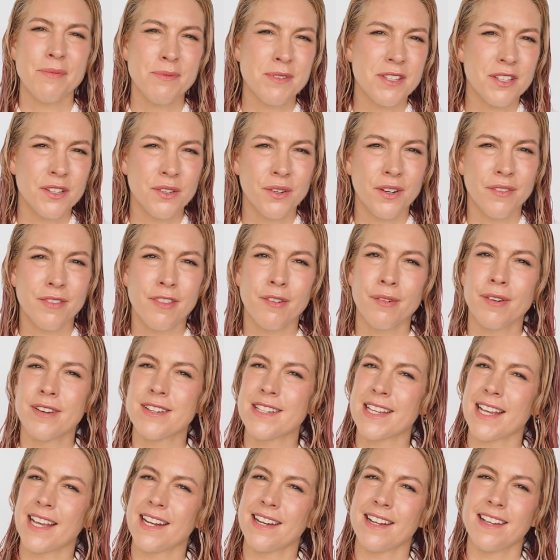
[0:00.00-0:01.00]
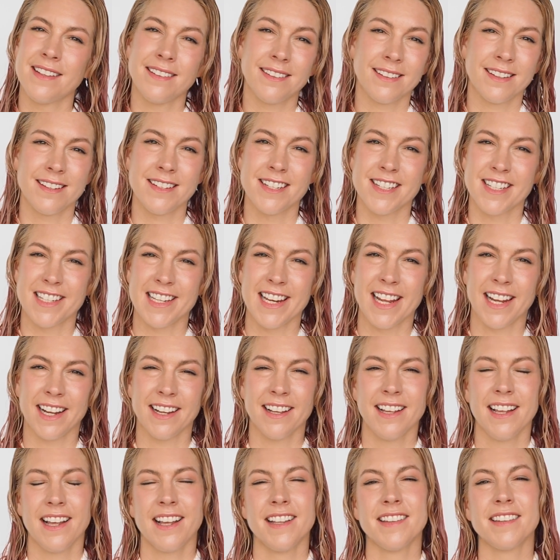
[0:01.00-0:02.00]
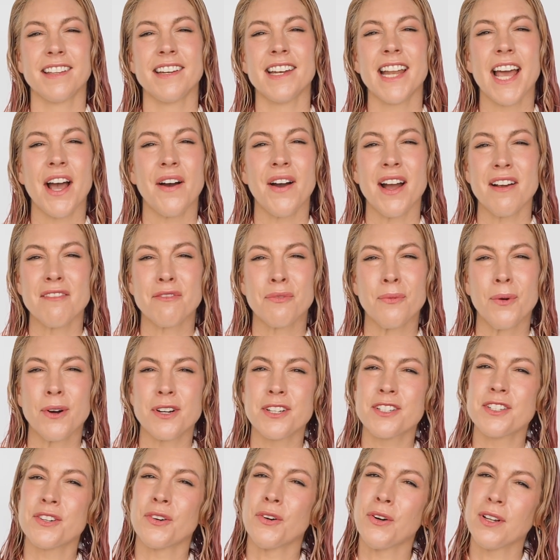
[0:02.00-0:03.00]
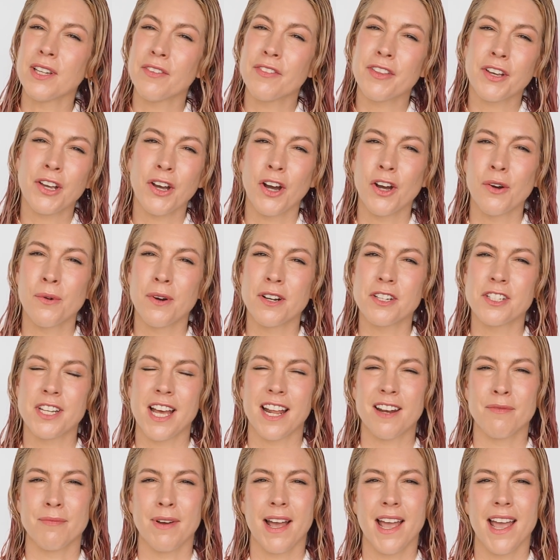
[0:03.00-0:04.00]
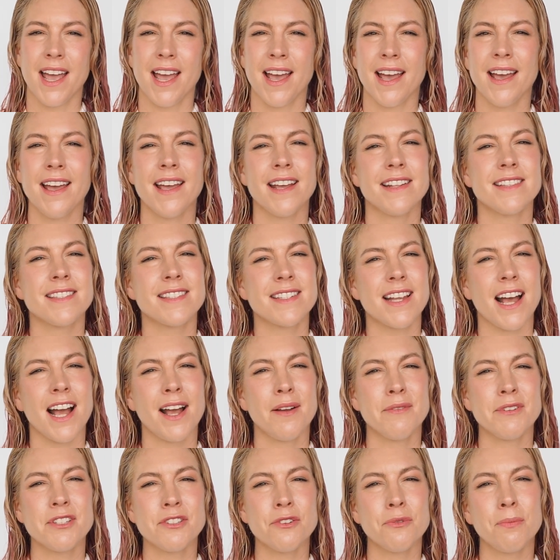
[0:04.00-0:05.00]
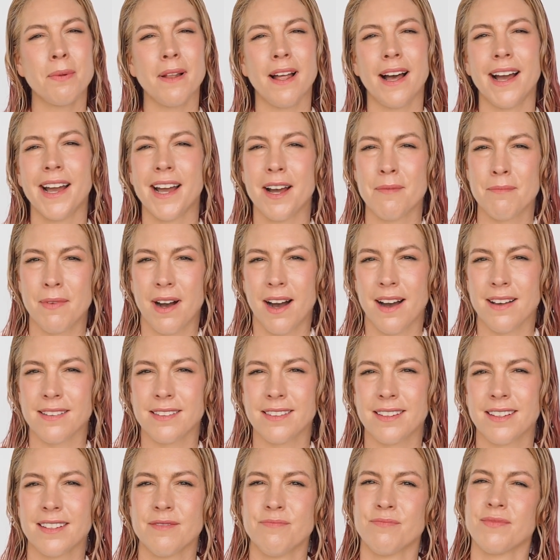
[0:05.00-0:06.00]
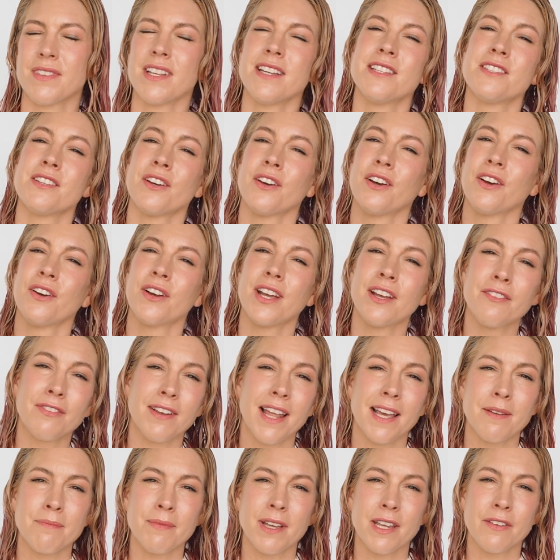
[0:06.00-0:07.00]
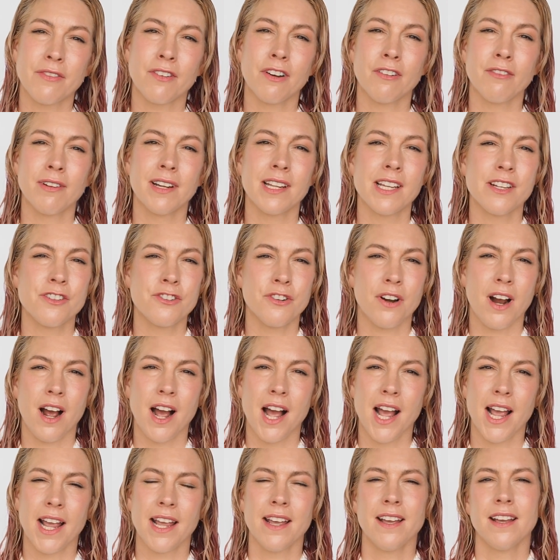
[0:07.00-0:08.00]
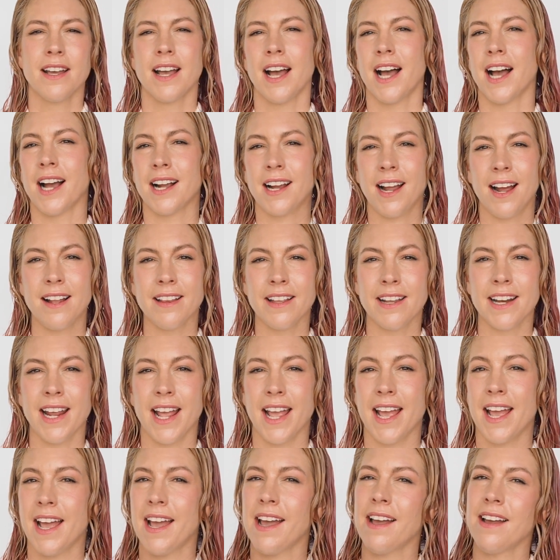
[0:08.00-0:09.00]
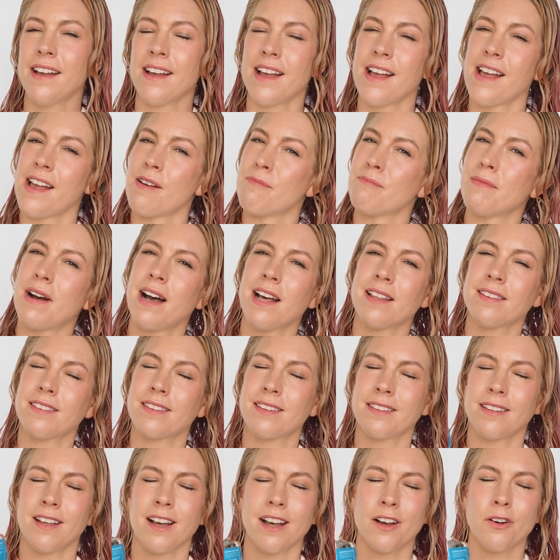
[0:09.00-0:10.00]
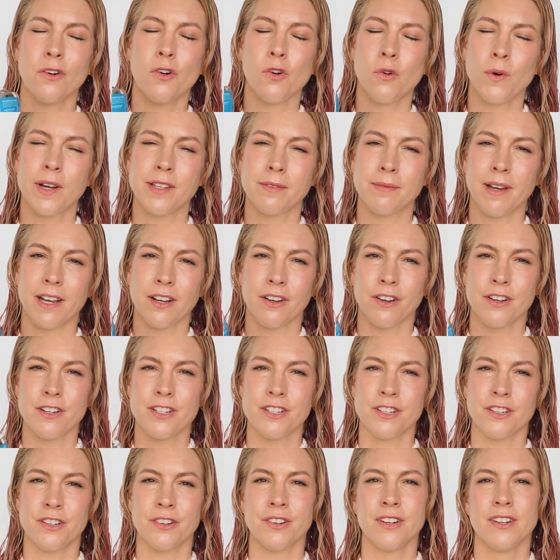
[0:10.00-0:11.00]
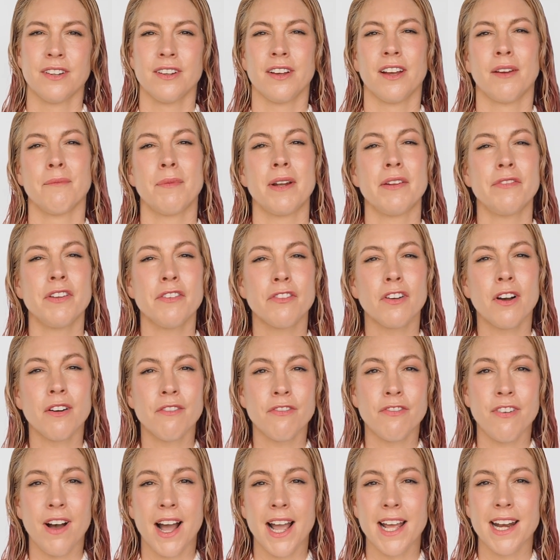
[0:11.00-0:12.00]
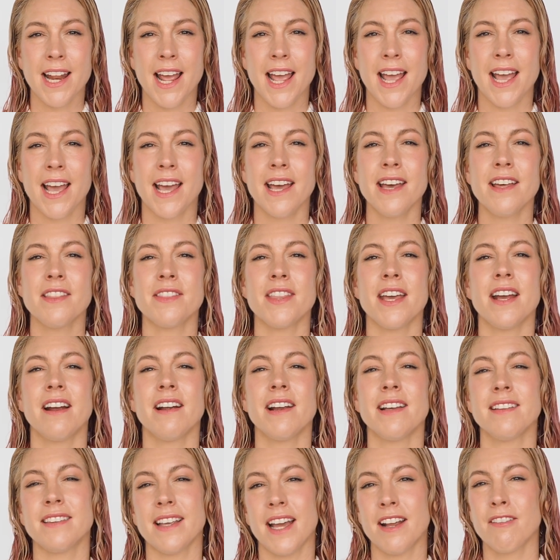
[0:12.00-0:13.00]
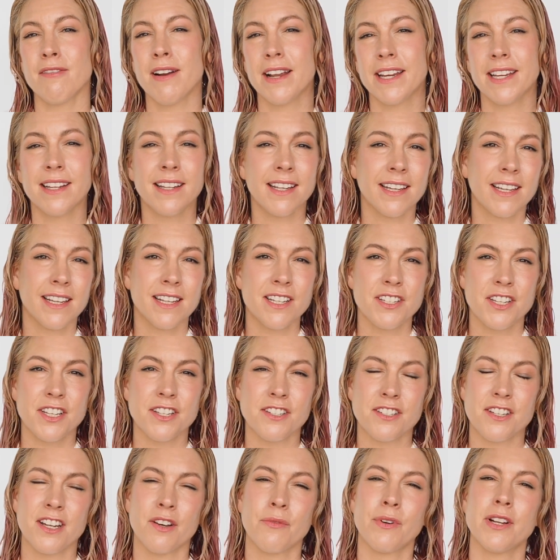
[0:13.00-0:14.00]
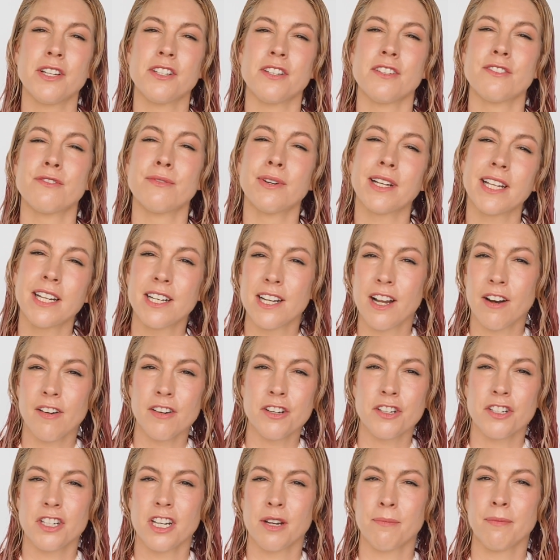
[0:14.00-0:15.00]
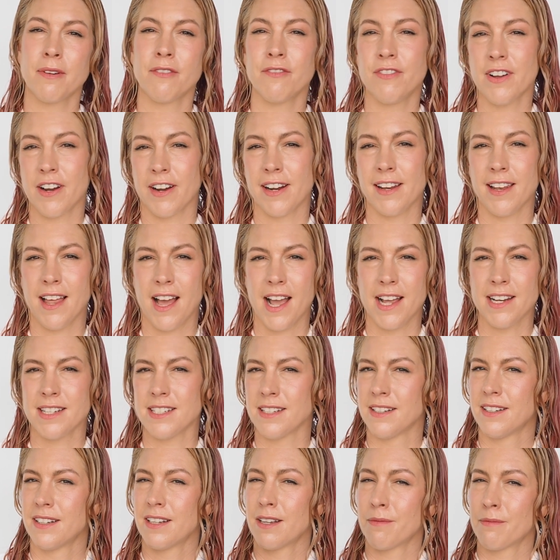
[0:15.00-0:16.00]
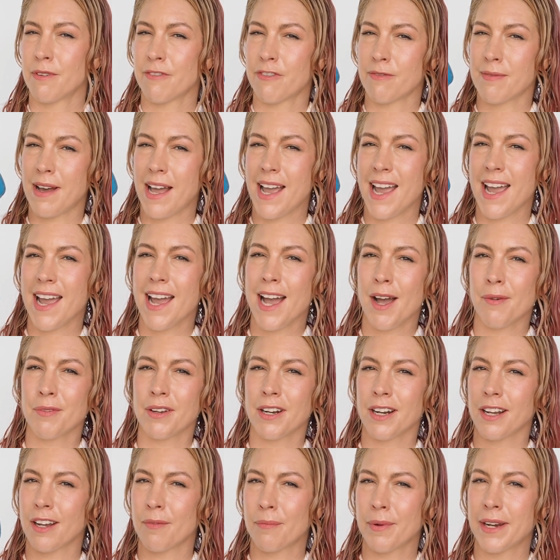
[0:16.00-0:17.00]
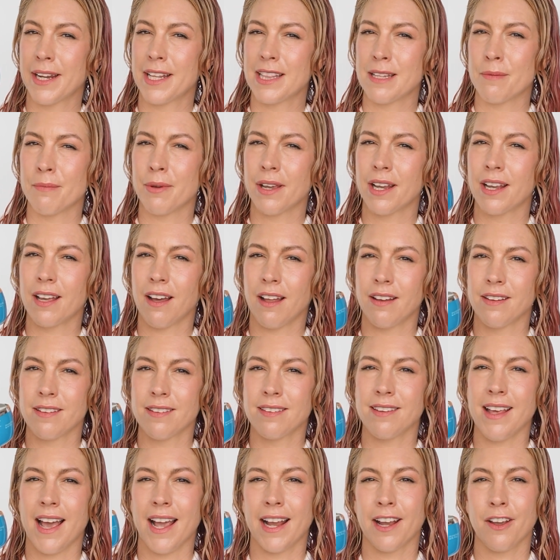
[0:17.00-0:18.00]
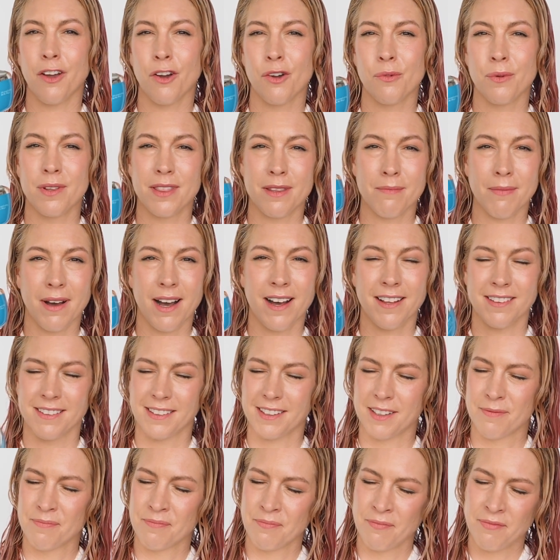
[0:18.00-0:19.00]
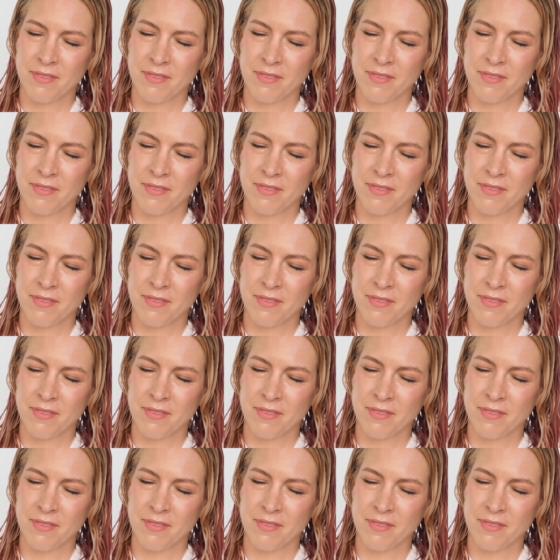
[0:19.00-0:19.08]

2 of the routine is conditioning. So now I've washed all of the co-wash out of my hair, it's time to apply a mask. So if, like me, you've got really dry, coloured hair, masks are always my go-to. But if you've got fine hair, there is a regular conditioner which is really nourishing but very light. But for my hair, I'm going to bring in the big guns and go with the mask.